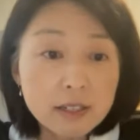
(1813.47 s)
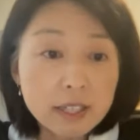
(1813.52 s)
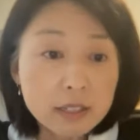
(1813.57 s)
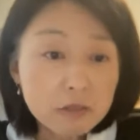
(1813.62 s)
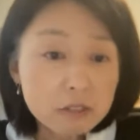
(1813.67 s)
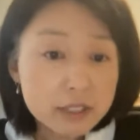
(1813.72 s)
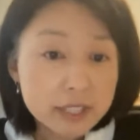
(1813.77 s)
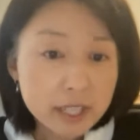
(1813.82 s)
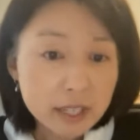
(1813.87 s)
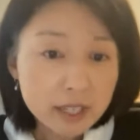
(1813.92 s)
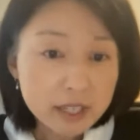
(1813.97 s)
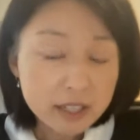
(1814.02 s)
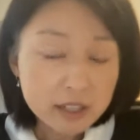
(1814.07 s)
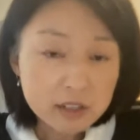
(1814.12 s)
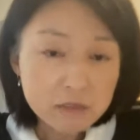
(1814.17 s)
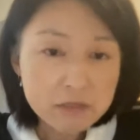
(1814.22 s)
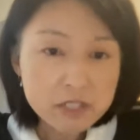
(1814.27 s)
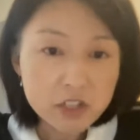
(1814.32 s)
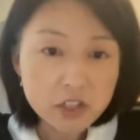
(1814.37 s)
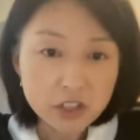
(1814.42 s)
then we'll take an
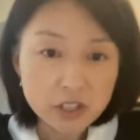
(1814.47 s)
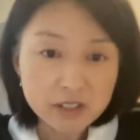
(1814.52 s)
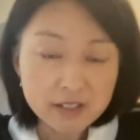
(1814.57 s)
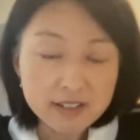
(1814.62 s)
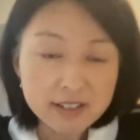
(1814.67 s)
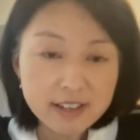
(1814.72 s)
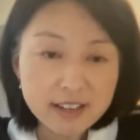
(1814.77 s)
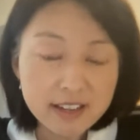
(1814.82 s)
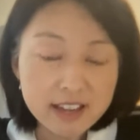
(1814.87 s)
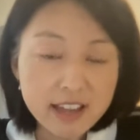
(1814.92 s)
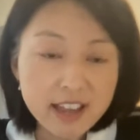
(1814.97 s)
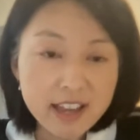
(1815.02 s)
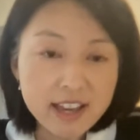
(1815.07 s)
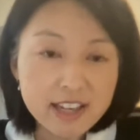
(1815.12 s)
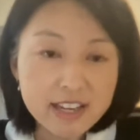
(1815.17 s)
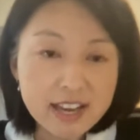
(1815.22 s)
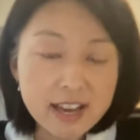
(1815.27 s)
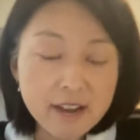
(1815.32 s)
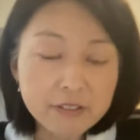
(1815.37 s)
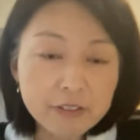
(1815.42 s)
intermission
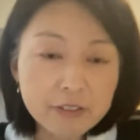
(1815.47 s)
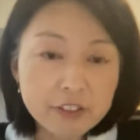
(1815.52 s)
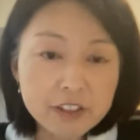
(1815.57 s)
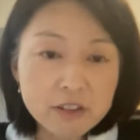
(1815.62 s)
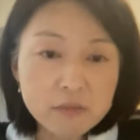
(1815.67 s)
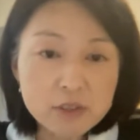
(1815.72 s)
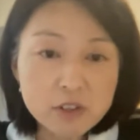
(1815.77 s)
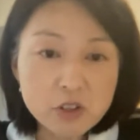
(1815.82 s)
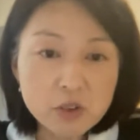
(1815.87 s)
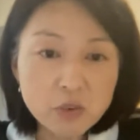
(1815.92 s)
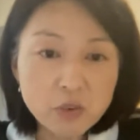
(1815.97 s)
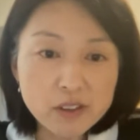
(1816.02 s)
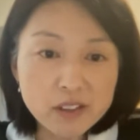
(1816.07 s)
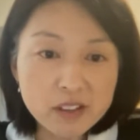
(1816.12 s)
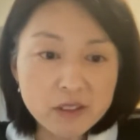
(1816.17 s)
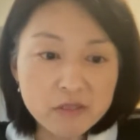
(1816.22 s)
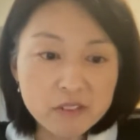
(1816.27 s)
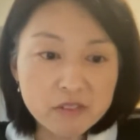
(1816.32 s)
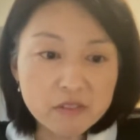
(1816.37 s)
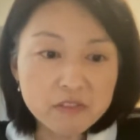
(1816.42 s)
and after the intermission we
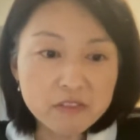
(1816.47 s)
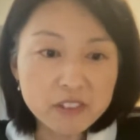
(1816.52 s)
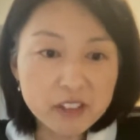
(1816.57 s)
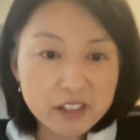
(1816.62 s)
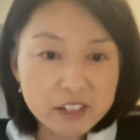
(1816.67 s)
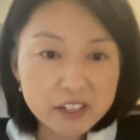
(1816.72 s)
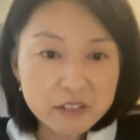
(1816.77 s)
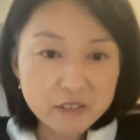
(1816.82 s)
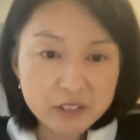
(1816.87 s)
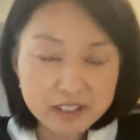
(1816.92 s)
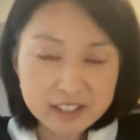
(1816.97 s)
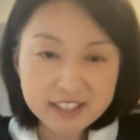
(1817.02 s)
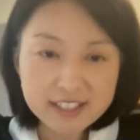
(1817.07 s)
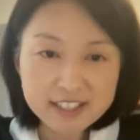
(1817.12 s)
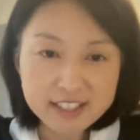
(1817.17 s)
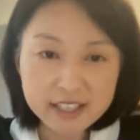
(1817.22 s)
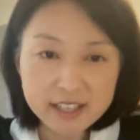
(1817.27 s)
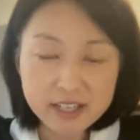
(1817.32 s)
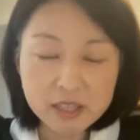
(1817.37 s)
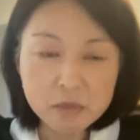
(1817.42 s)
have a very very
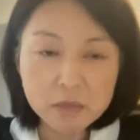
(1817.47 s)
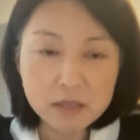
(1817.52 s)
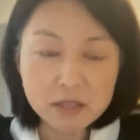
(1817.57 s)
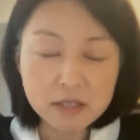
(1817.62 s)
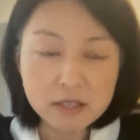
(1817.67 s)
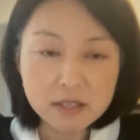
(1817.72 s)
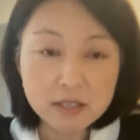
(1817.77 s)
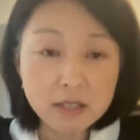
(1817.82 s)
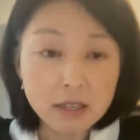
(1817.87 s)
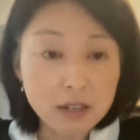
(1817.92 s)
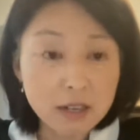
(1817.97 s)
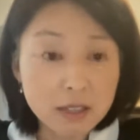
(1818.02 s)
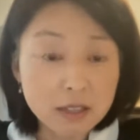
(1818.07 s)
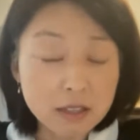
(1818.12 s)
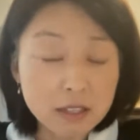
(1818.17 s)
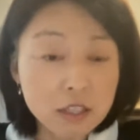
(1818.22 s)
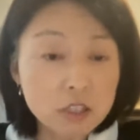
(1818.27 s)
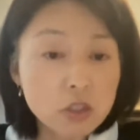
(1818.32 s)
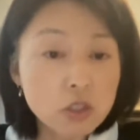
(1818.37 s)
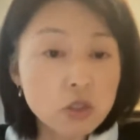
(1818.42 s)
exciting piece
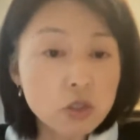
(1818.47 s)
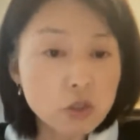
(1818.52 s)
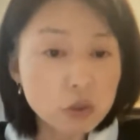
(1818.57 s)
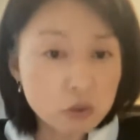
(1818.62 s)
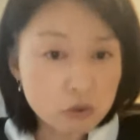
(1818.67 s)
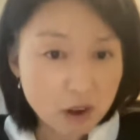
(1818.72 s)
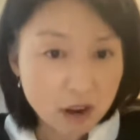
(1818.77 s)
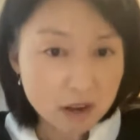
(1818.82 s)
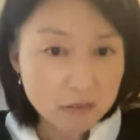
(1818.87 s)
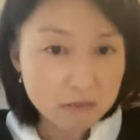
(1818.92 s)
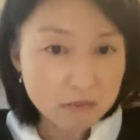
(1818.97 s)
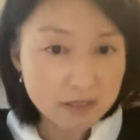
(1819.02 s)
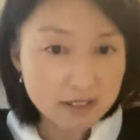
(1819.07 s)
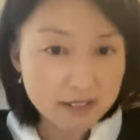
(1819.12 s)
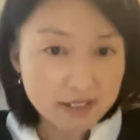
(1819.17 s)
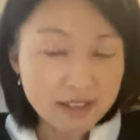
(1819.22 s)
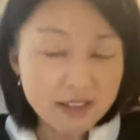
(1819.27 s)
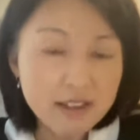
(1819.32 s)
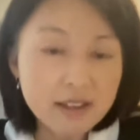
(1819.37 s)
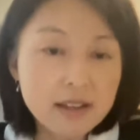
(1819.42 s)
called strum
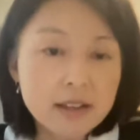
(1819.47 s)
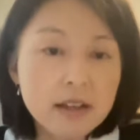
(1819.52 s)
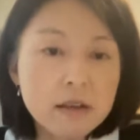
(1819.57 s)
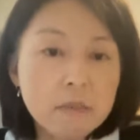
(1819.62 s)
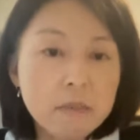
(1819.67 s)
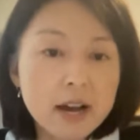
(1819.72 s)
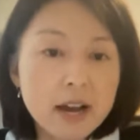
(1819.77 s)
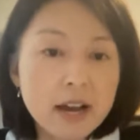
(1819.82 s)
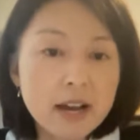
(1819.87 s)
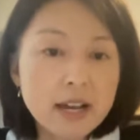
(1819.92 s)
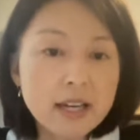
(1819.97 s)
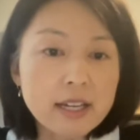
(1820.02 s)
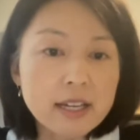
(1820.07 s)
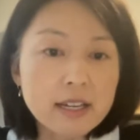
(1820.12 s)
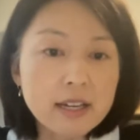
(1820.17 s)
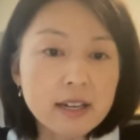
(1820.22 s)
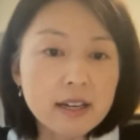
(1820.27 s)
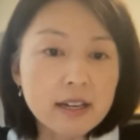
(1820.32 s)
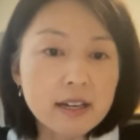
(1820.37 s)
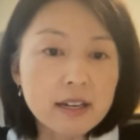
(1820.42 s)

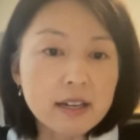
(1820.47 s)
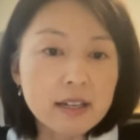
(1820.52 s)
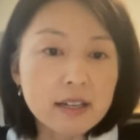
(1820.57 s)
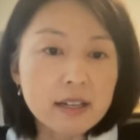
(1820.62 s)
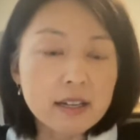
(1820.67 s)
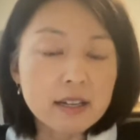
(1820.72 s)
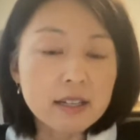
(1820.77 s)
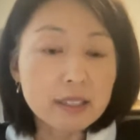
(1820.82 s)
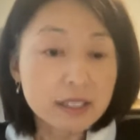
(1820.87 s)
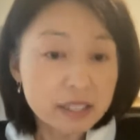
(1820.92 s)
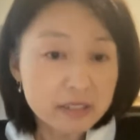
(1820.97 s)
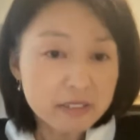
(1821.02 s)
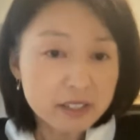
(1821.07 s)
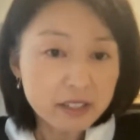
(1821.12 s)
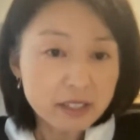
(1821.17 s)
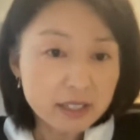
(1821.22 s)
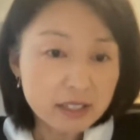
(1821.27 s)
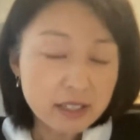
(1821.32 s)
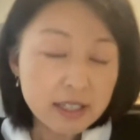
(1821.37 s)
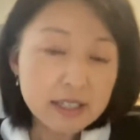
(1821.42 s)
by a
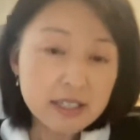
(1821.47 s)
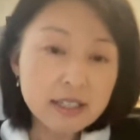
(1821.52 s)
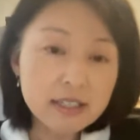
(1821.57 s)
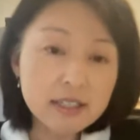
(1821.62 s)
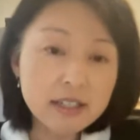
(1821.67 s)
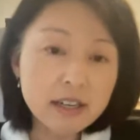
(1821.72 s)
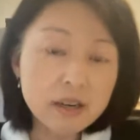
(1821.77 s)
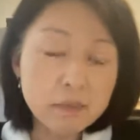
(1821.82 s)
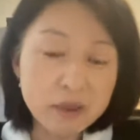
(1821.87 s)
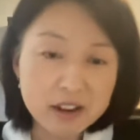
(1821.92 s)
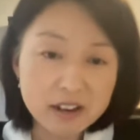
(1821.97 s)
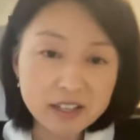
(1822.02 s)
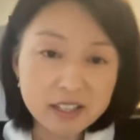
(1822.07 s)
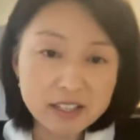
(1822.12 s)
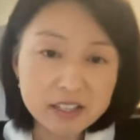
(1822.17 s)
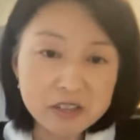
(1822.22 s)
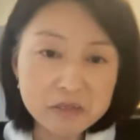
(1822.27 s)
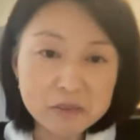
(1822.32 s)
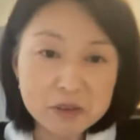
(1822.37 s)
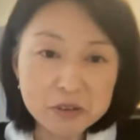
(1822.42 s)
living
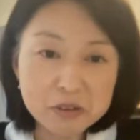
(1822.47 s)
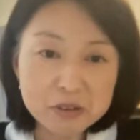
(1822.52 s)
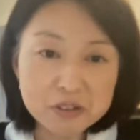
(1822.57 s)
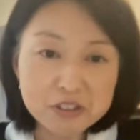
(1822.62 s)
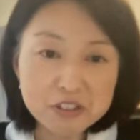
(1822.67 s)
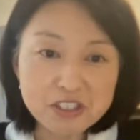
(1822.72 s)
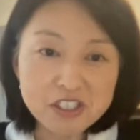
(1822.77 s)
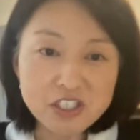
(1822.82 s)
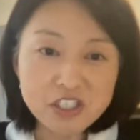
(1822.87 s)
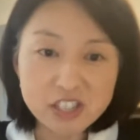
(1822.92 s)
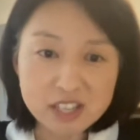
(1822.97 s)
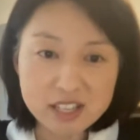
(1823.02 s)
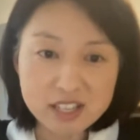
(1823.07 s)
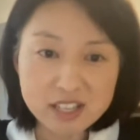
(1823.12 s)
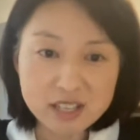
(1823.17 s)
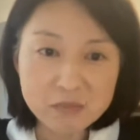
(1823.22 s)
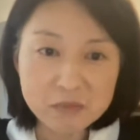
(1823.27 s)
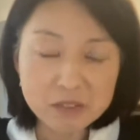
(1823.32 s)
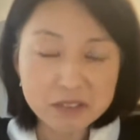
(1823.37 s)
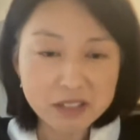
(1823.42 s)
American composer,
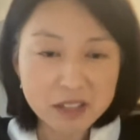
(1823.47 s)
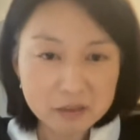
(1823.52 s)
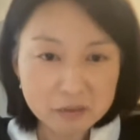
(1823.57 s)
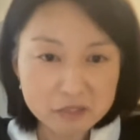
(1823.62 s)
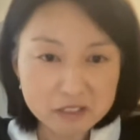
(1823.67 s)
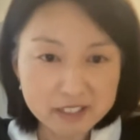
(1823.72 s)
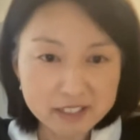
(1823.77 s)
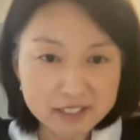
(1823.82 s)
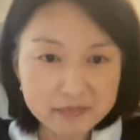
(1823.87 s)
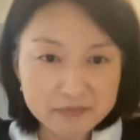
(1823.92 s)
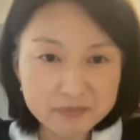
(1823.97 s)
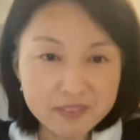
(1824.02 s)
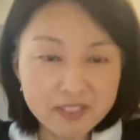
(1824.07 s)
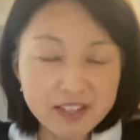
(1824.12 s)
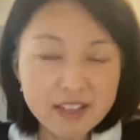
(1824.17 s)
Jessie Montgomery.